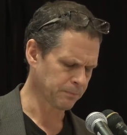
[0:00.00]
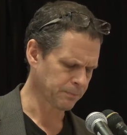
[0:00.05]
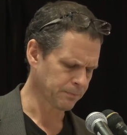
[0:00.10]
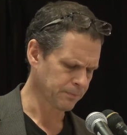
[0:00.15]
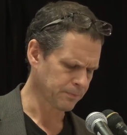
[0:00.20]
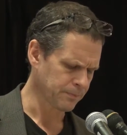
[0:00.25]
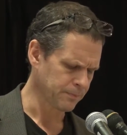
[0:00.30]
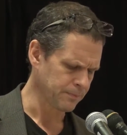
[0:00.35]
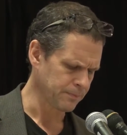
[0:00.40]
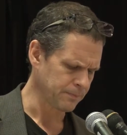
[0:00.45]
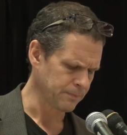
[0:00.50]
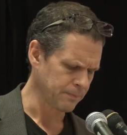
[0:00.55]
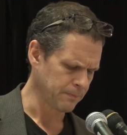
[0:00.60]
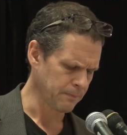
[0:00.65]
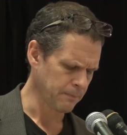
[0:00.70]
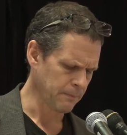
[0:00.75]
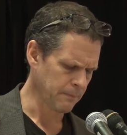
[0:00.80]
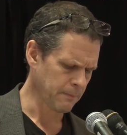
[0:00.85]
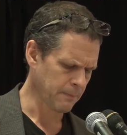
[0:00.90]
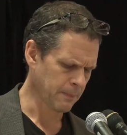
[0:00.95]

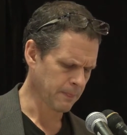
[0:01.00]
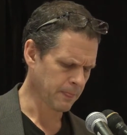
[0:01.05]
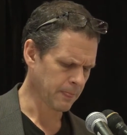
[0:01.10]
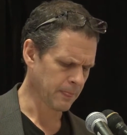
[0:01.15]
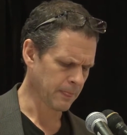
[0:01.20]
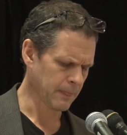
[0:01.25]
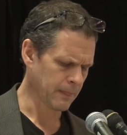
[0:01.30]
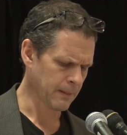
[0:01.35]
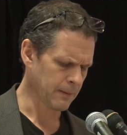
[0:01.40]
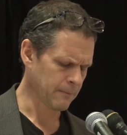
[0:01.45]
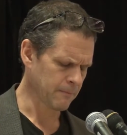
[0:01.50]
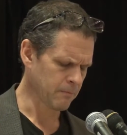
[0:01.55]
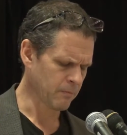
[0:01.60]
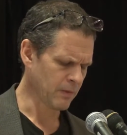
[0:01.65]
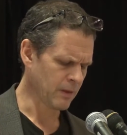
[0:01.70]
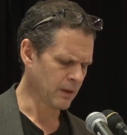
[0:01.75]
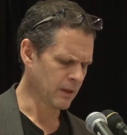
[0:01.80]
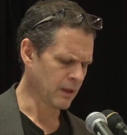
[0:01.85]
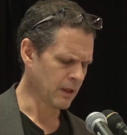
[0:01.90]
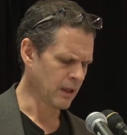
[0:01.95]

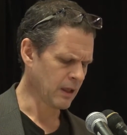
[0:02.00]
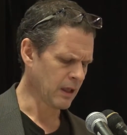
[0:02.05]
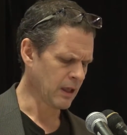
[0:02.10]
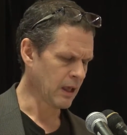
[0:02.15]
[no speech]